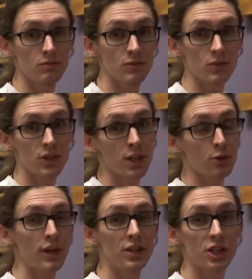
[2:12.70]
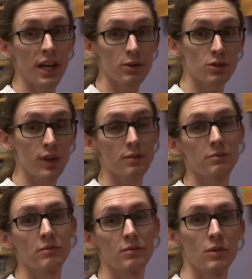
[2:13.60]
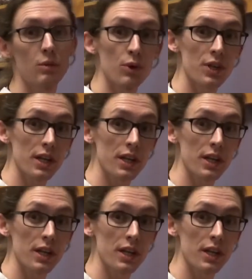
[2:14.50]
you take your energy out of it, put the